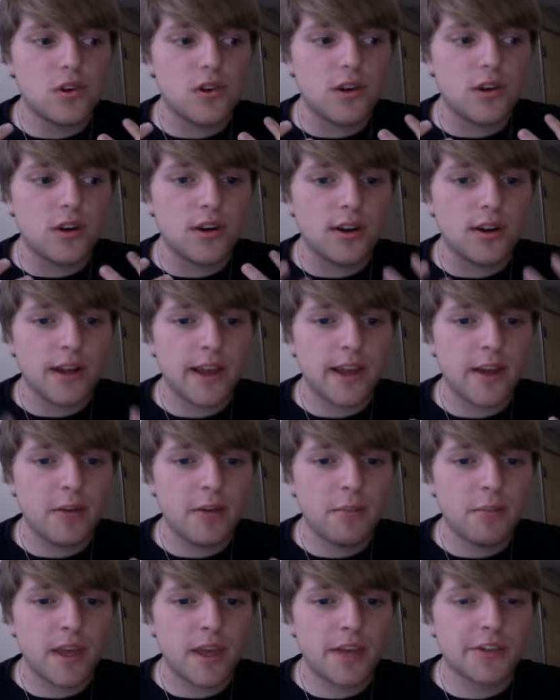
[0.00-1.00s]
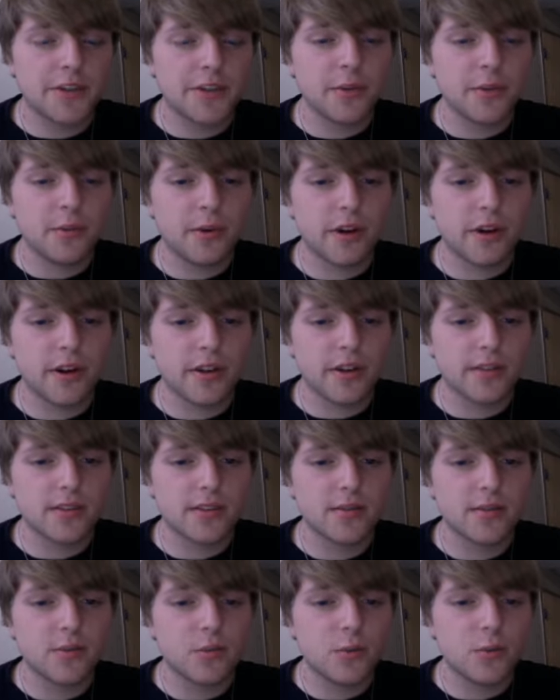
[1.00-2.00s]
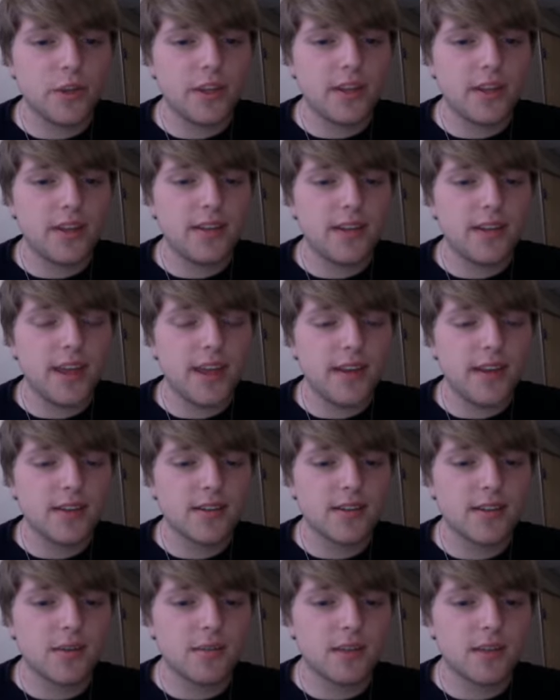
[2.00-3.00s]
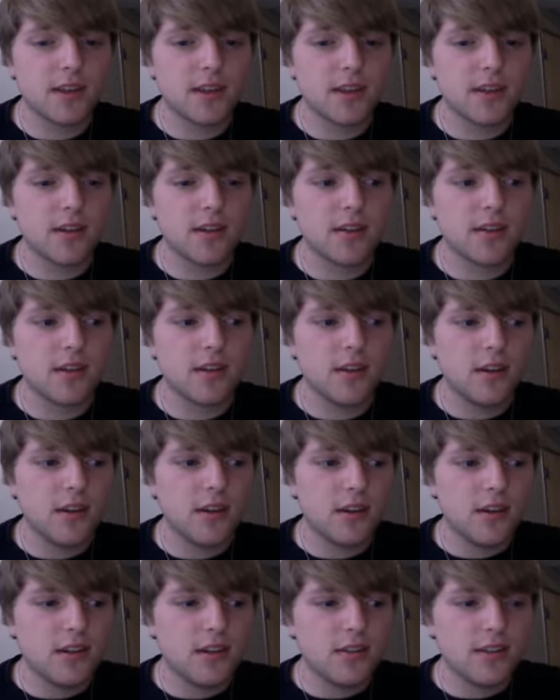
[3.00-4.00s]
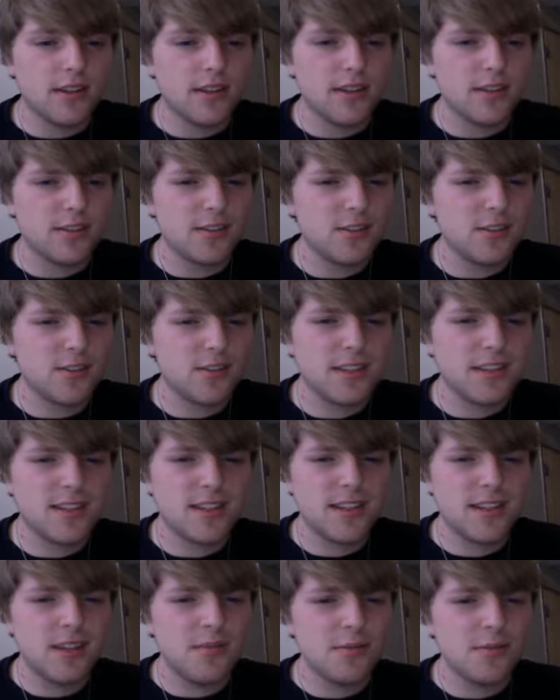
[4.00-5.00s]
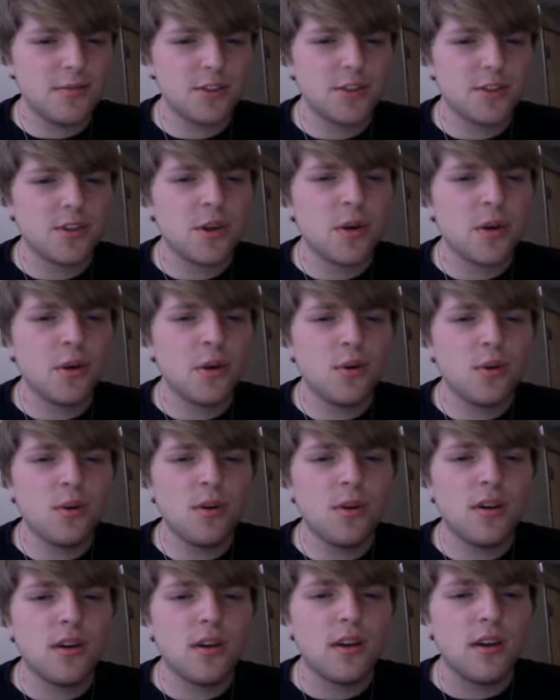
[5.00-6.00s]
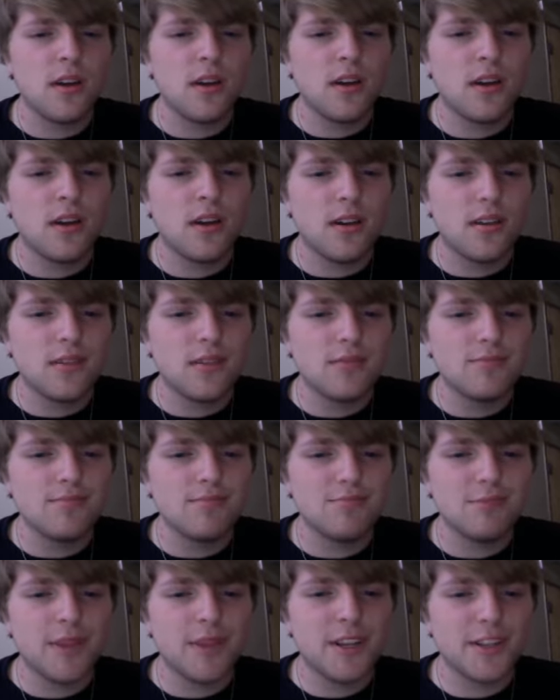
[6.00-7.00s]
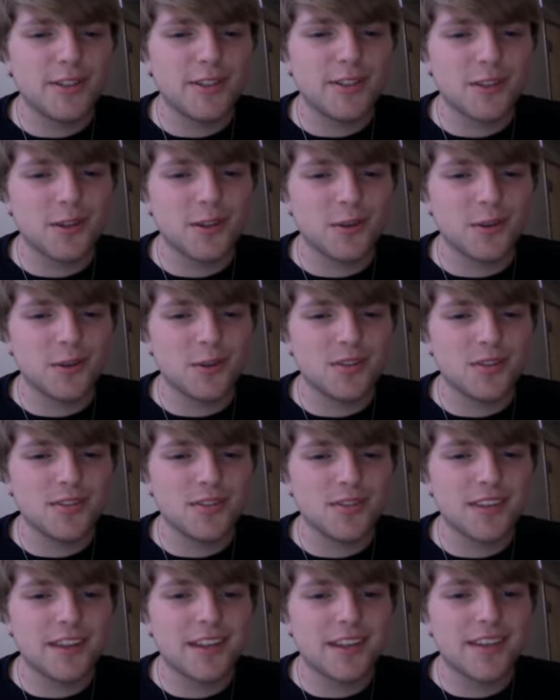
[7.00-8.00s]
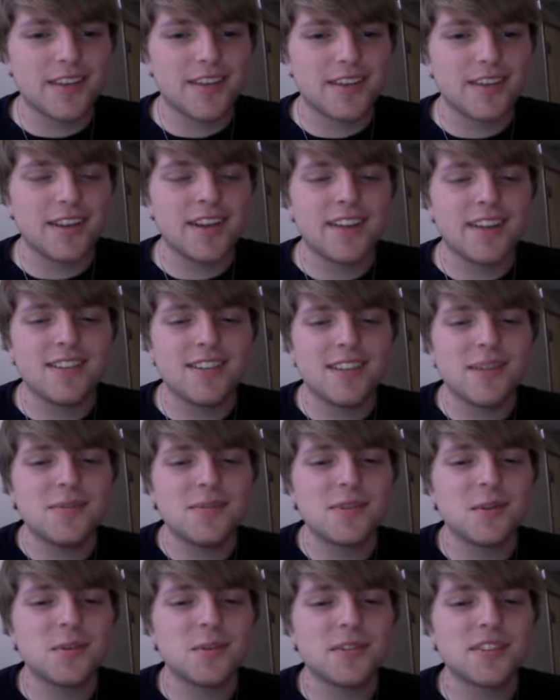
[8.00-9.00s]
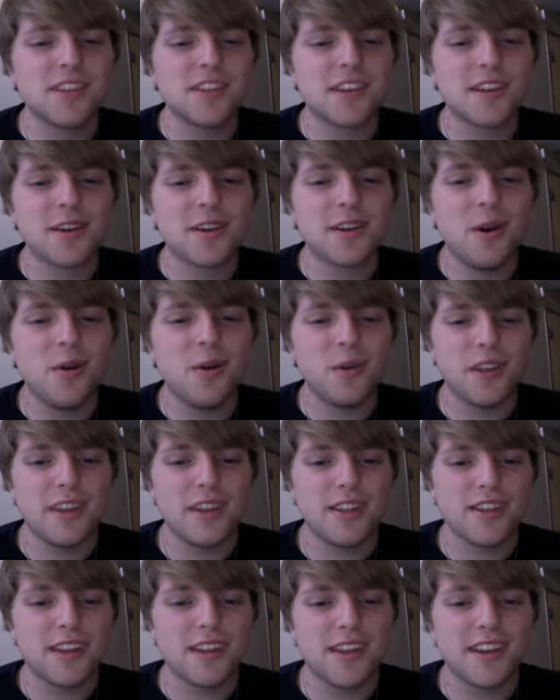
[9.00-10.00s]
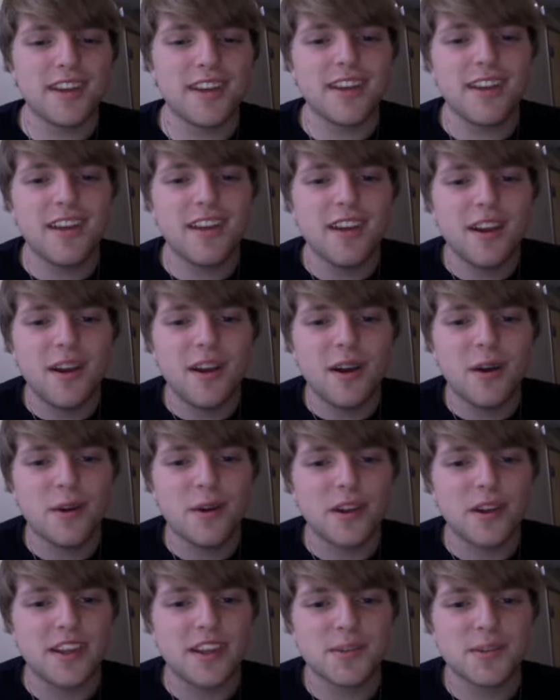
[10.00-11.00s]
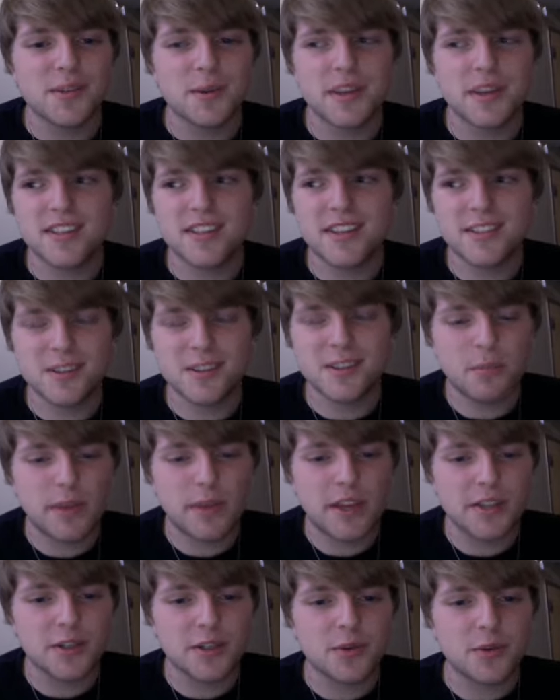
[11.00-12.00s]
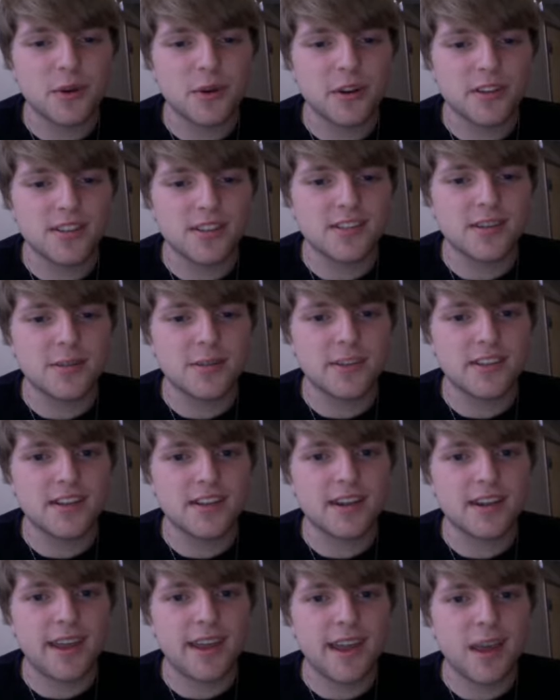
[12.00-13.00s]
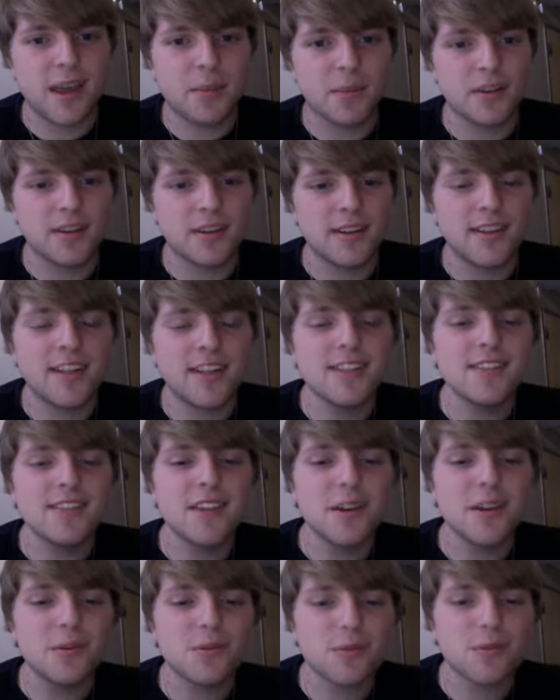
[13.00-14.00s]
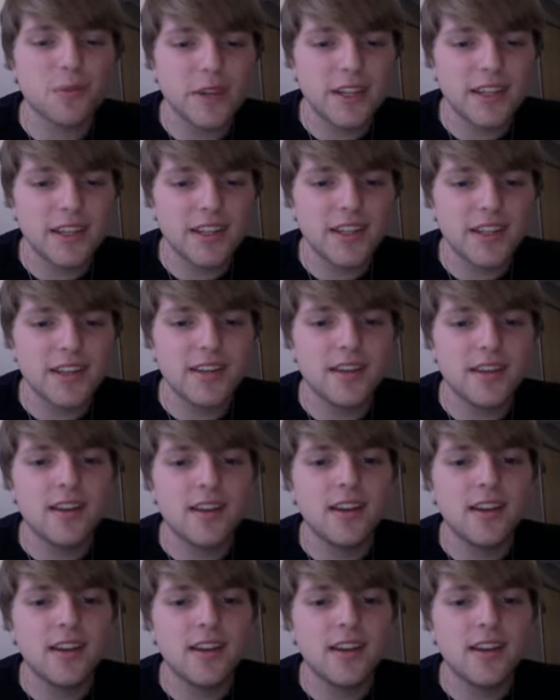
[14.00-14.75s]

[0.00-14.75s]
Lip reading: are how magic works. We take something that is just, it seems so minuscule, like, and it seems almost like hokey, like, okay, so I say some magic words and something's going to happen, and that's not really